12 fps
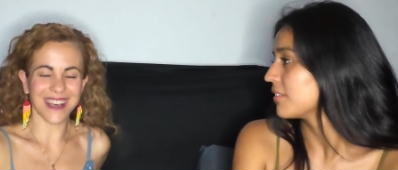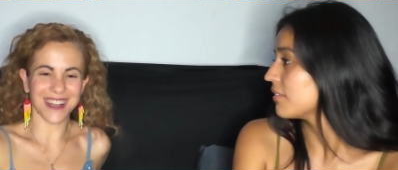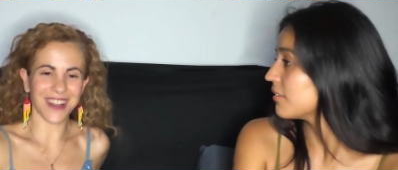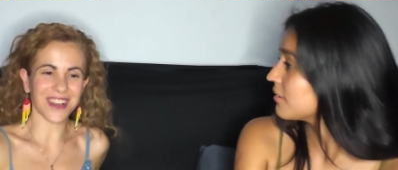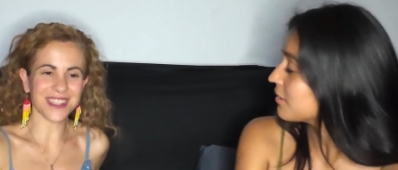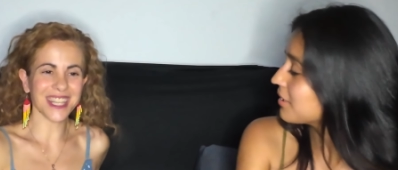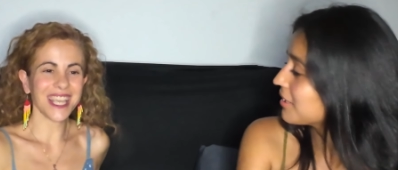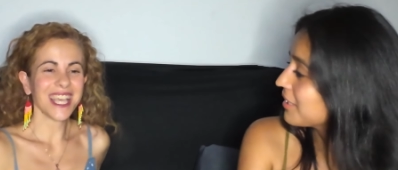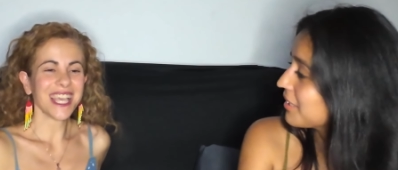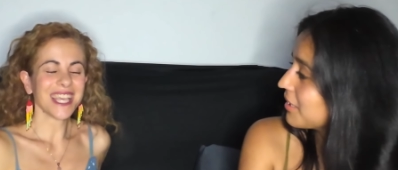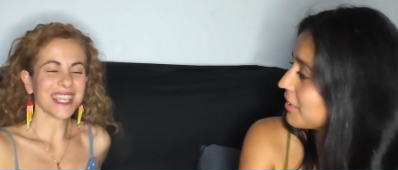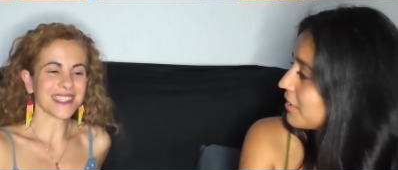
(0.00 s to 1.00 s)
Speaker 1: a lot
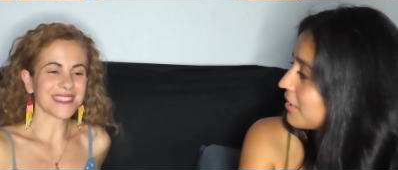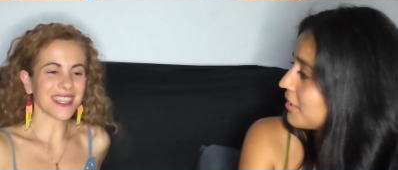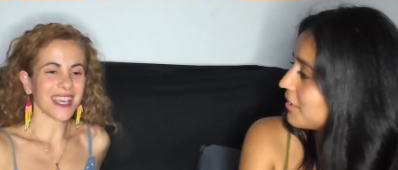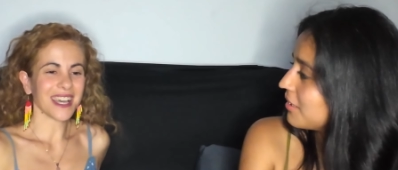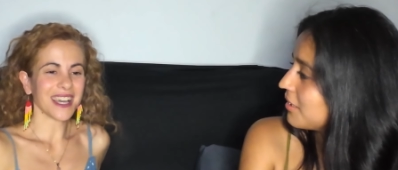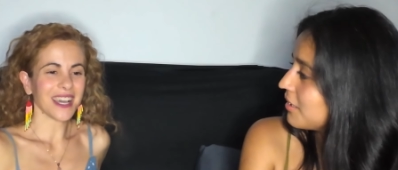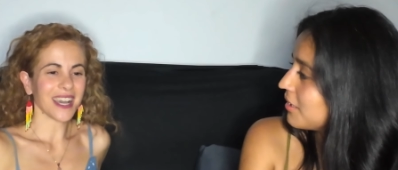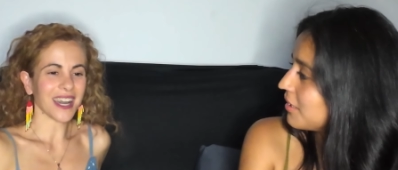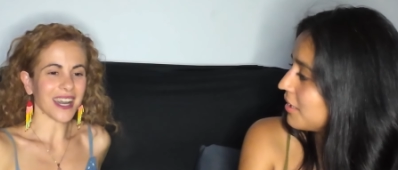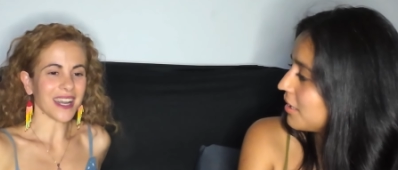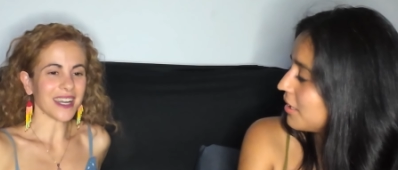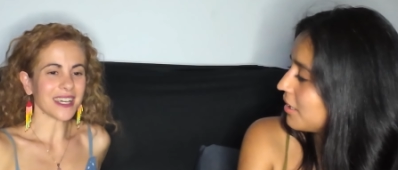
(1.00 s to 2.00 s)
is
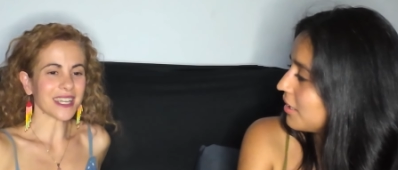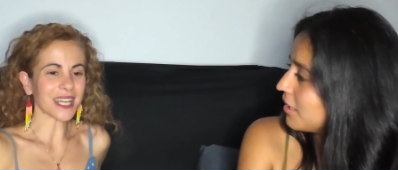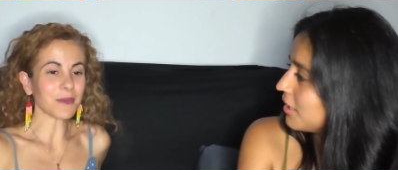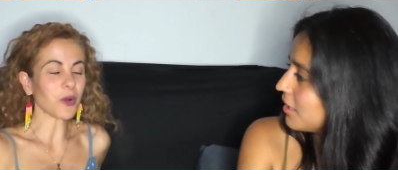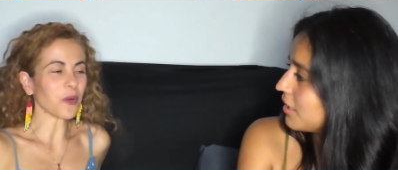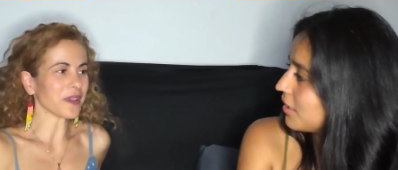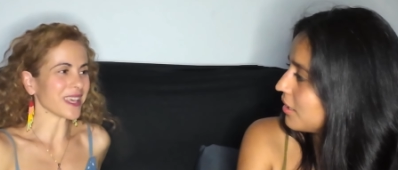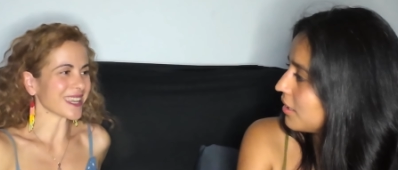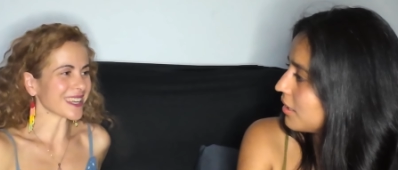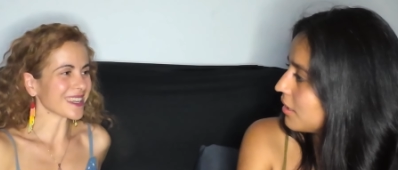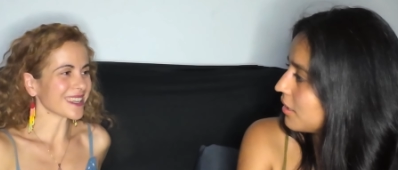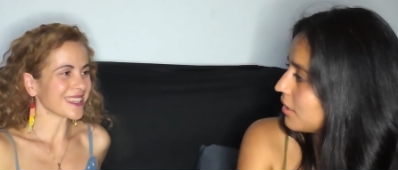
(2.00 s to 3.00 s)
uh, remover
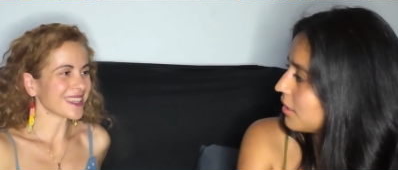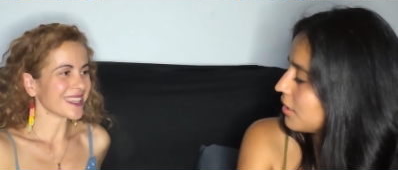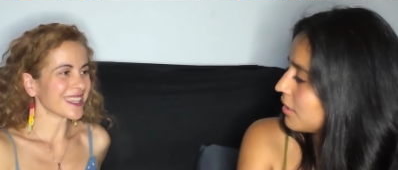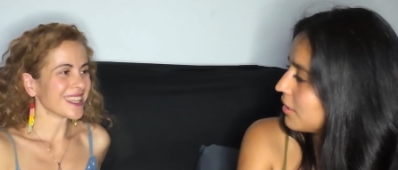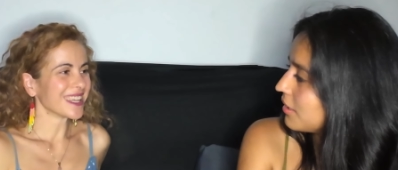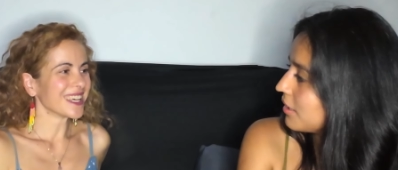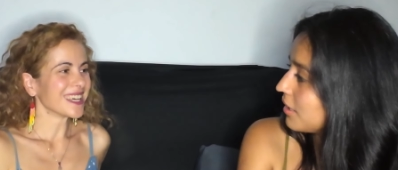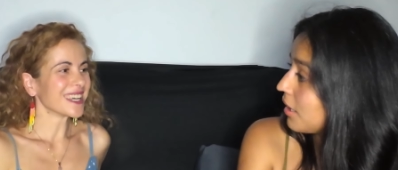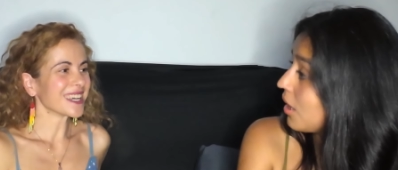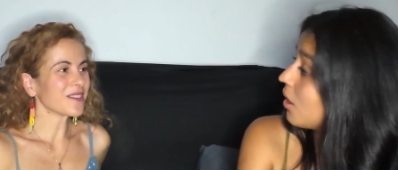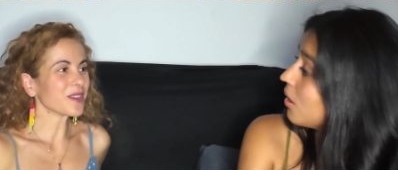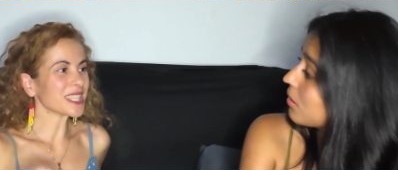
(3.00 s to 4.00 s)

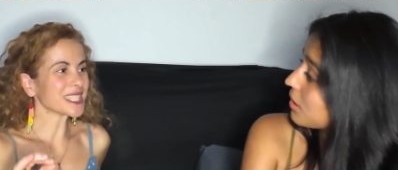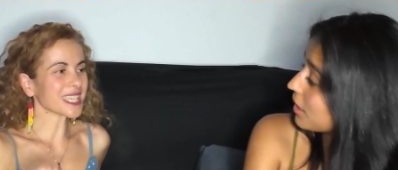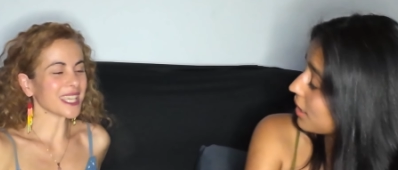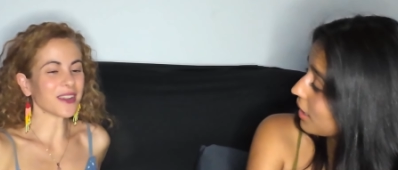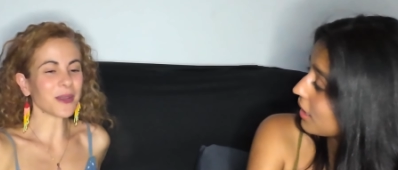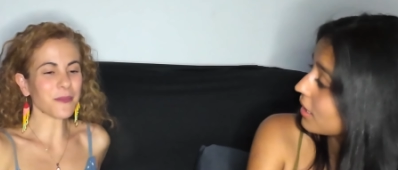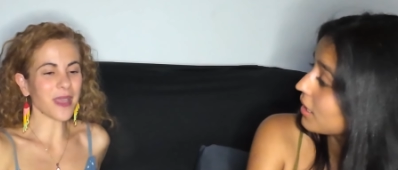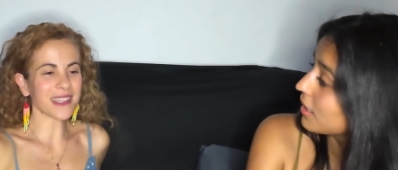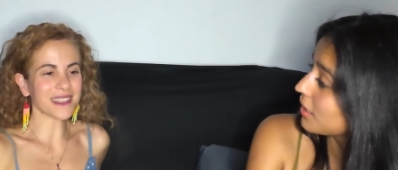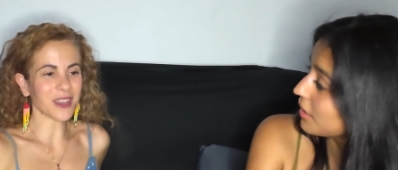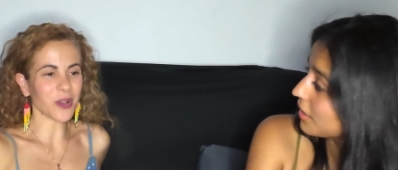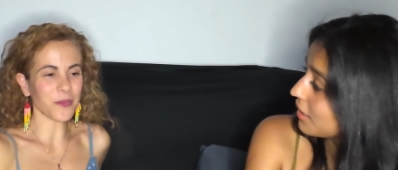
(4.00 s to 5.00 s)
which okay. here in
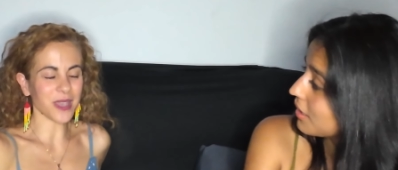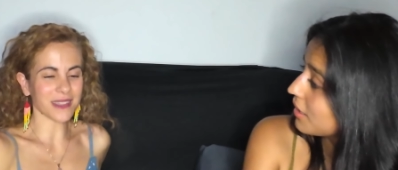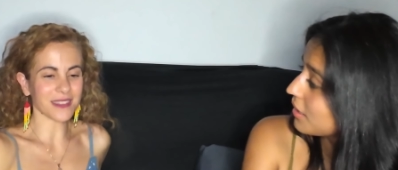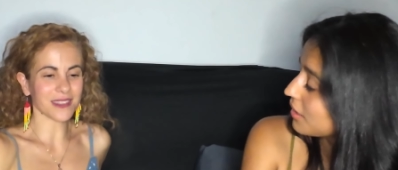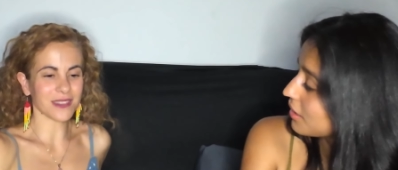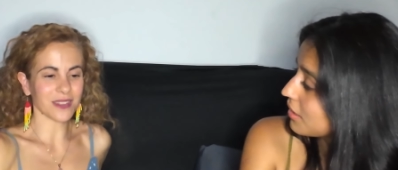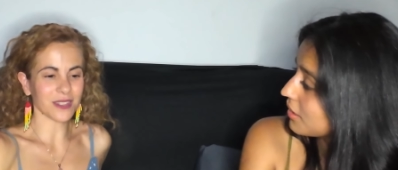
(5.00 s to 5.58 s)
Mexico means